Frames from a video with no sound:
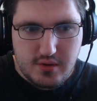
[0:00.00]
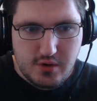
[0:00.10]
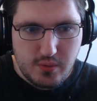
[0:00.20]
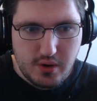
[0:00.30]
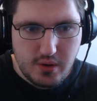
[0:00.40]

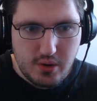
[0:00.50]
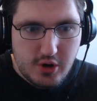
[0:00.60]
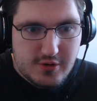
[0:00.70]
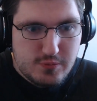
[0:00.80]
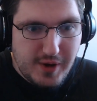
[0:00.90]
Chloe.
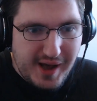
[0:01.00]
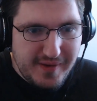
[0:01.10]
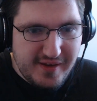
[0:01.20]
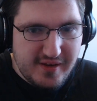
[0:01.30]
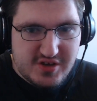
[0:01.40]

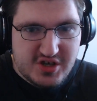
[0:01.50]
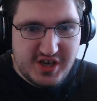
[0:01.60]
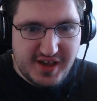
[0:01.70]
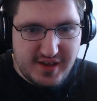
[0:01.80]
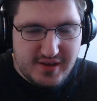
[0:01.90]
Robyn,
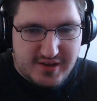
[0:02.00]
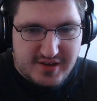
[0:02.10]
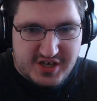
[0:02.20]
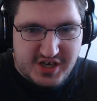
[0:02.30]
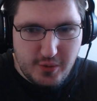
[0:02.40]
shit!
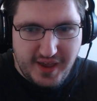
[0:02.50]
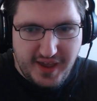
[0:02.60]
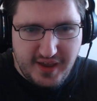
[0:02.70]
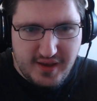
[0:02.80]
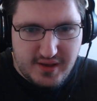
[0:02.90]
Is she
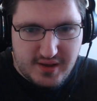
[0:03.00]
okay?